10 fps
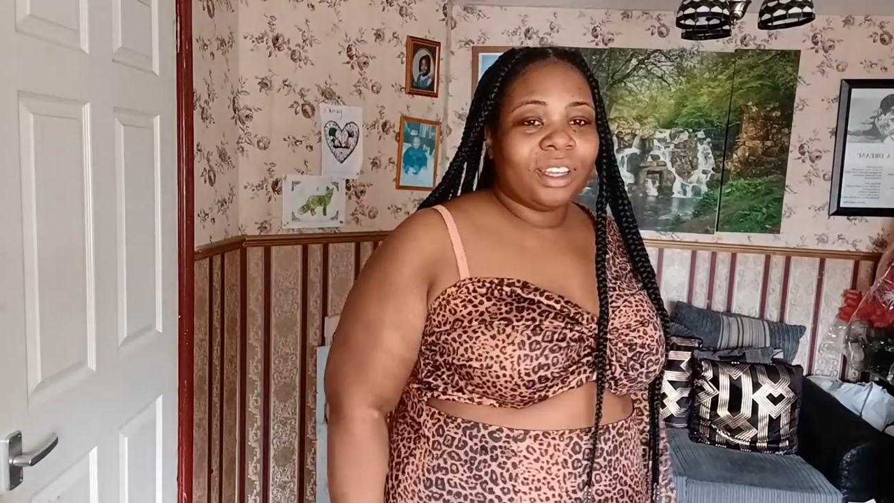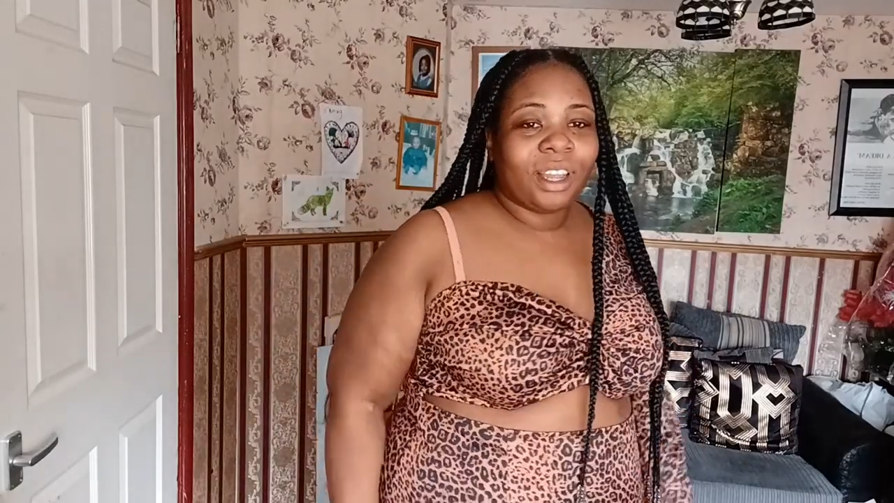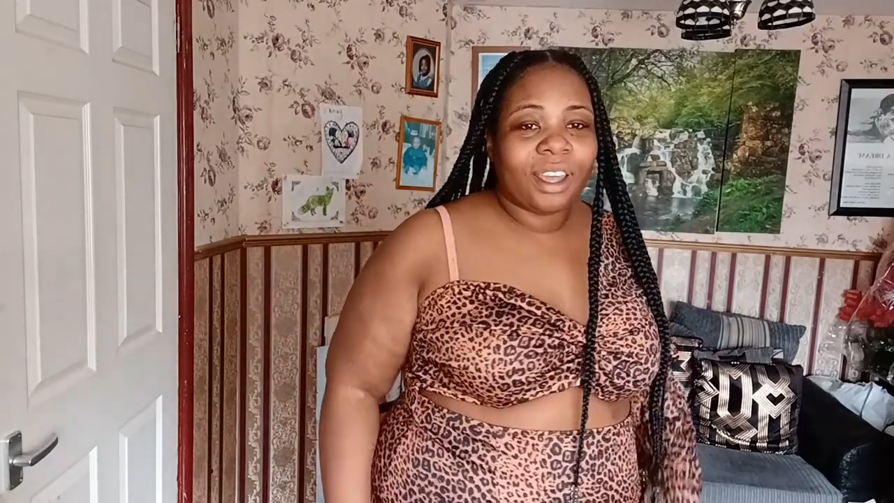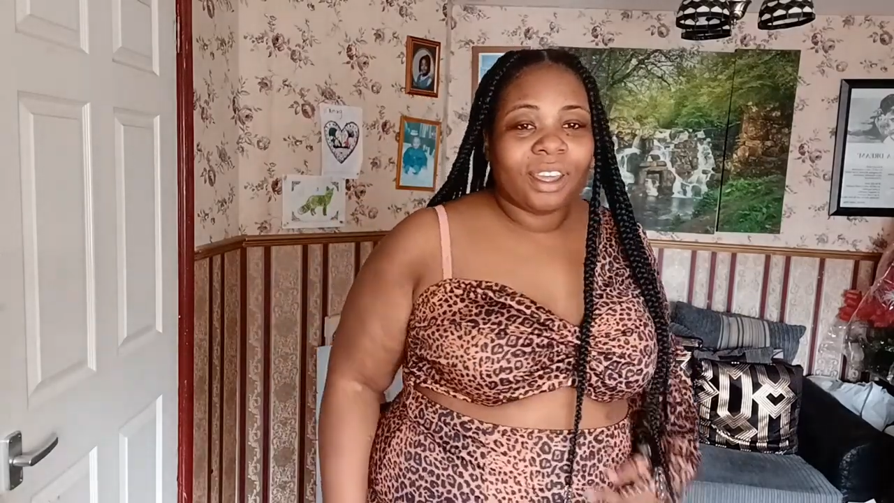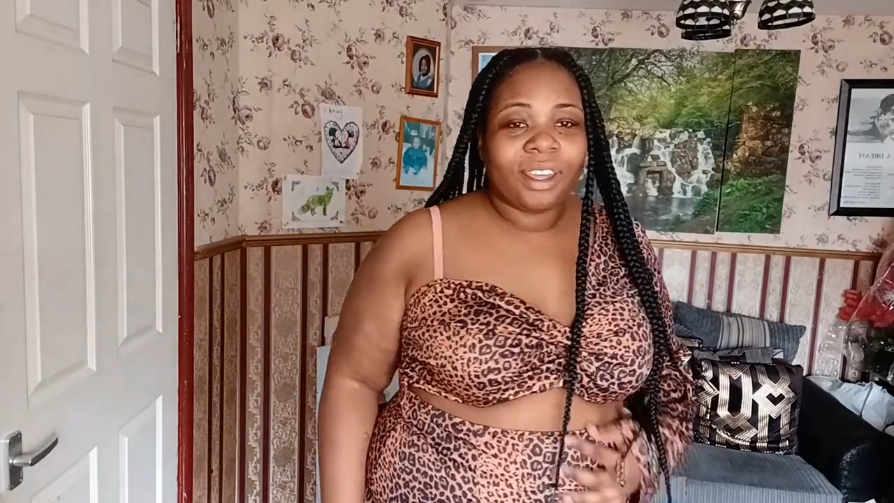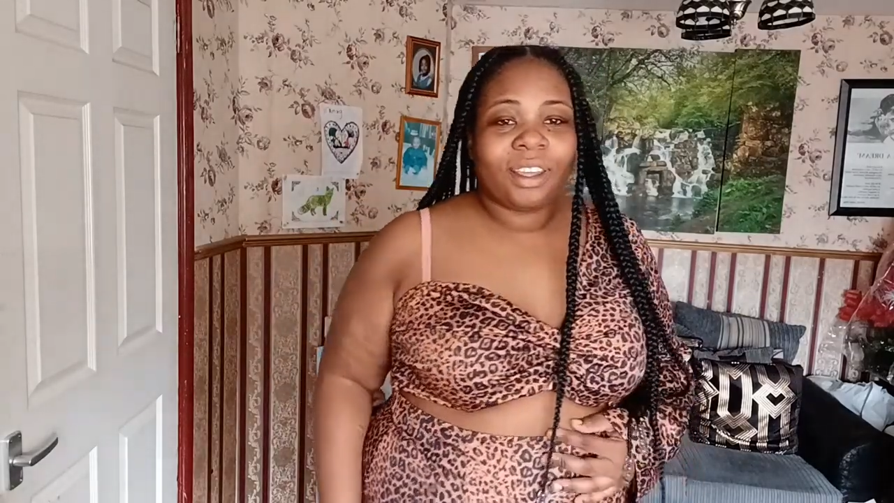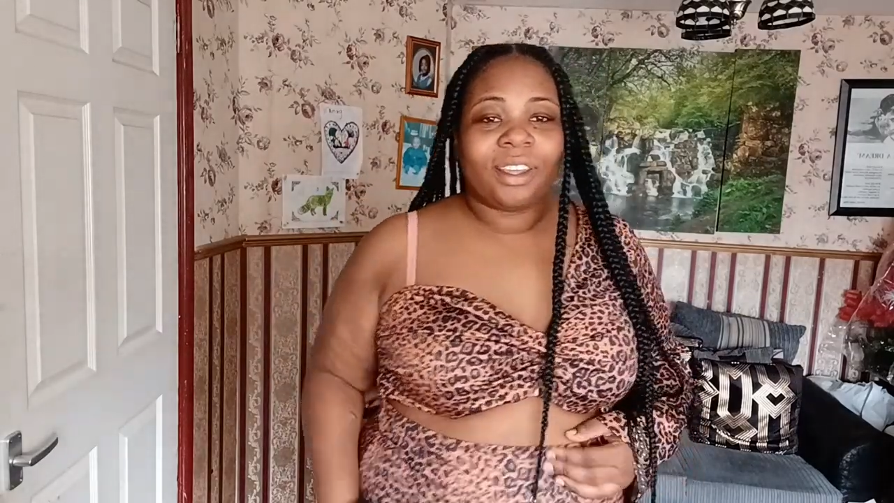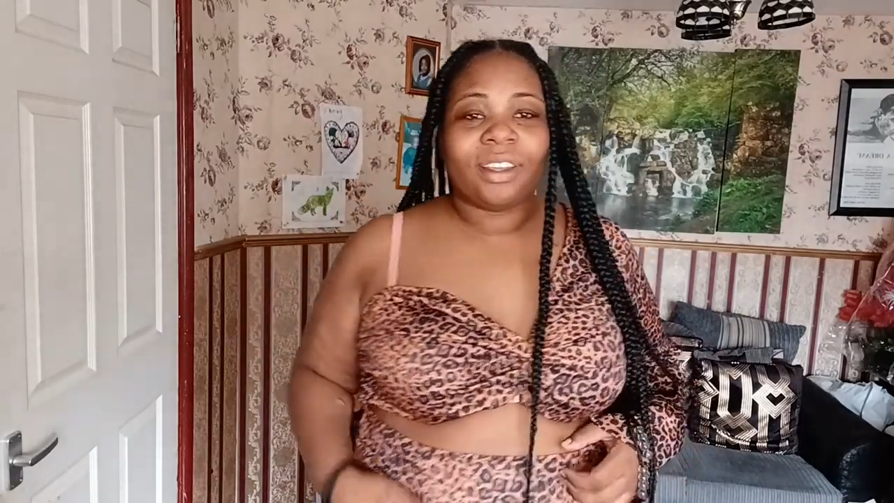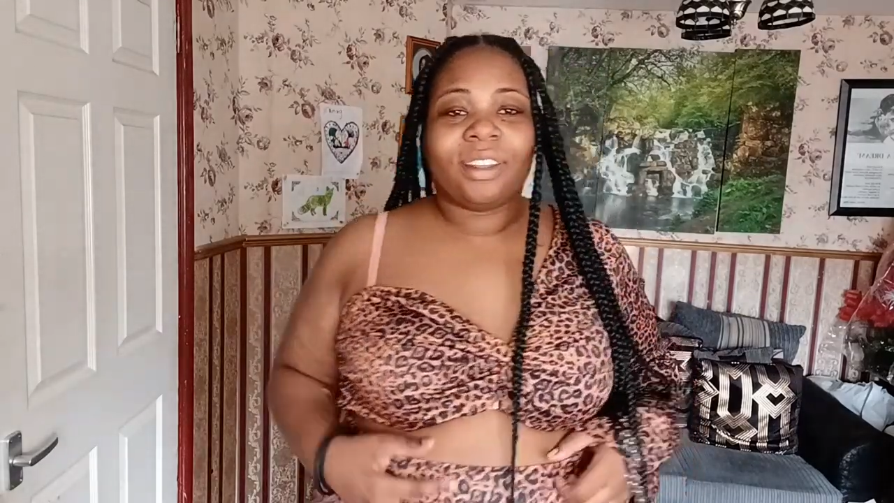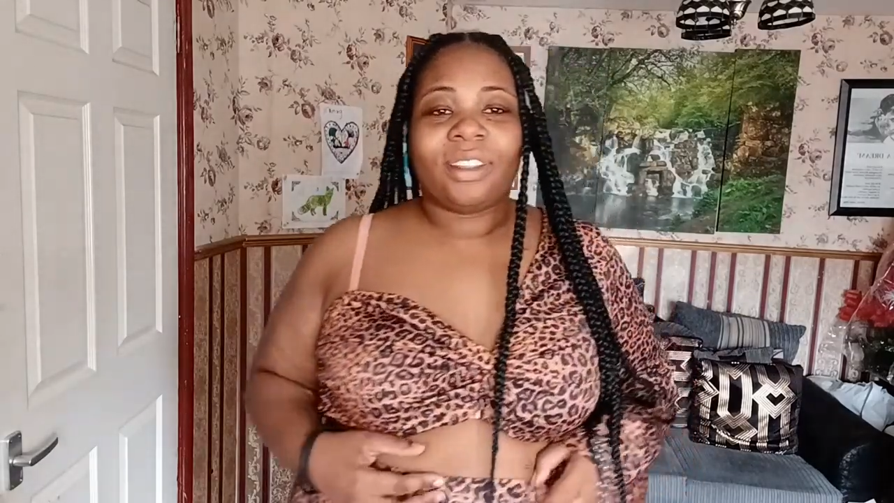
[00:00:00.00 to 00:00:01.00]
Like
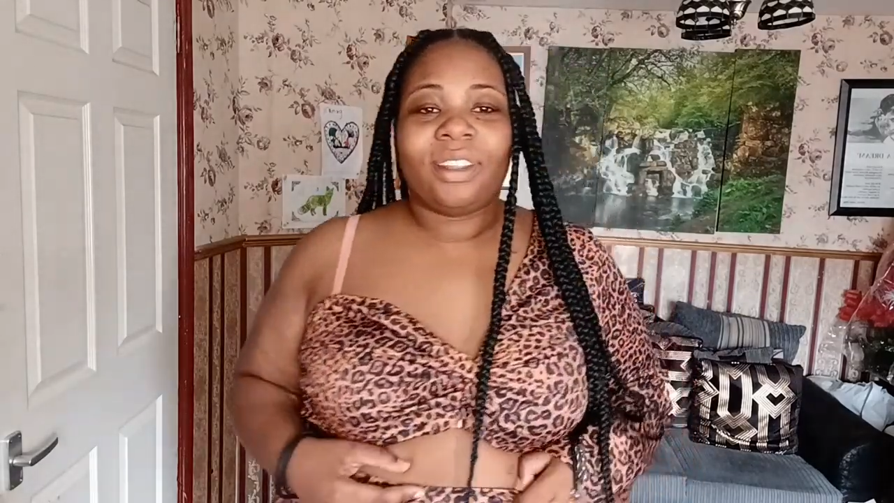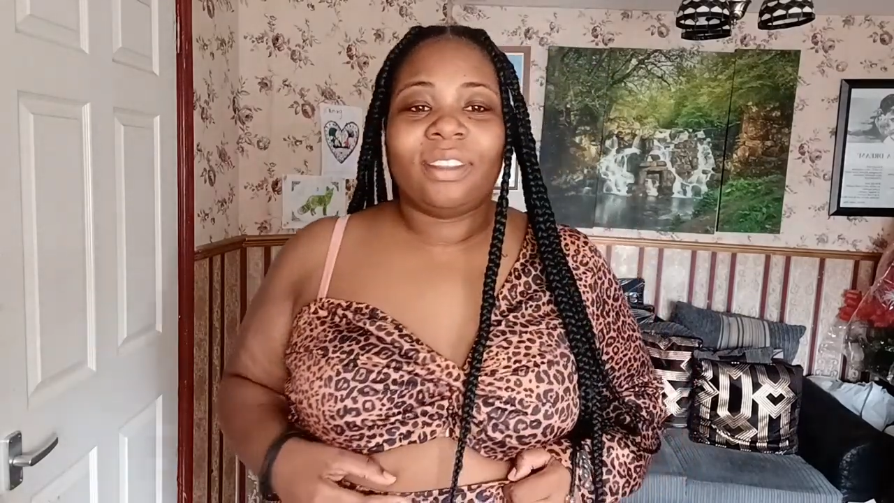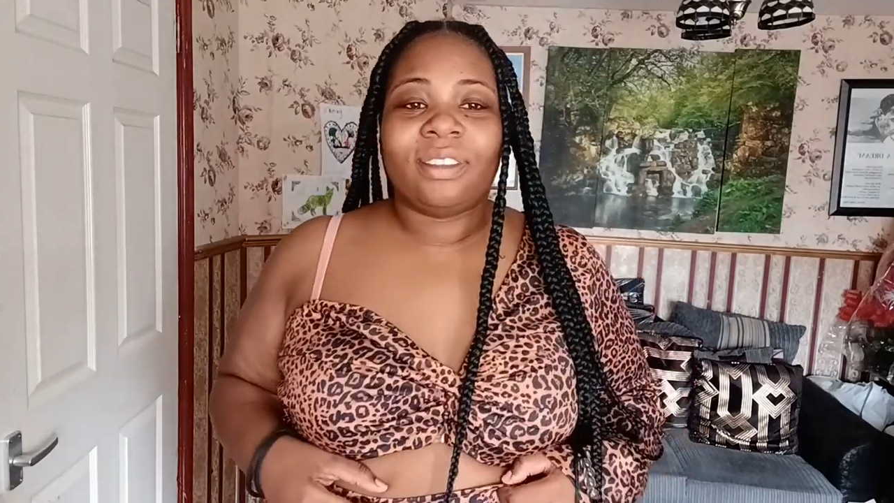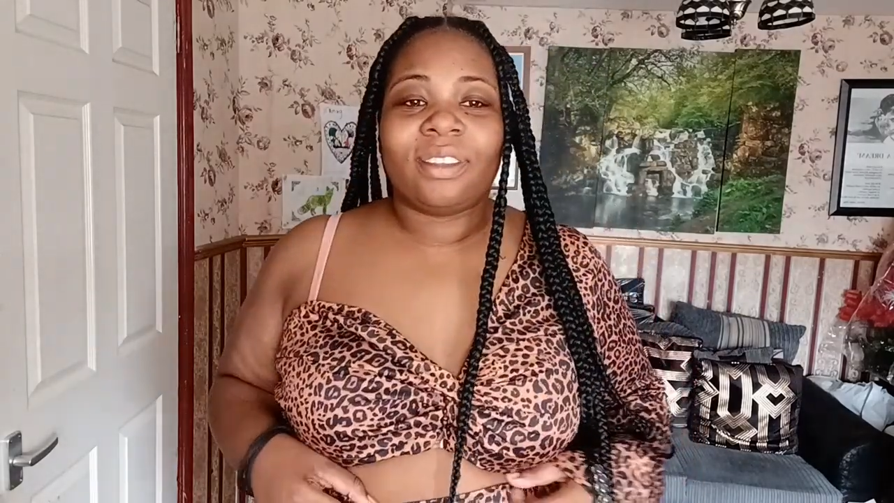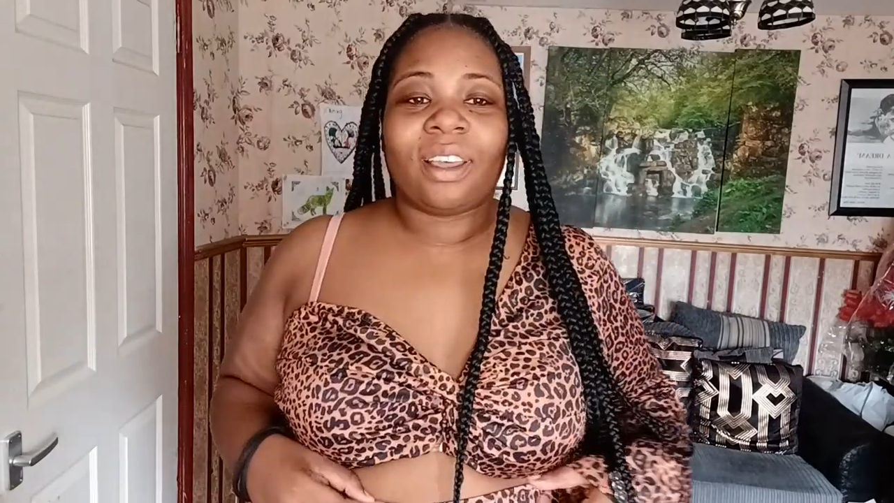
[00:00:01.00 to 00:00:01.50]
this,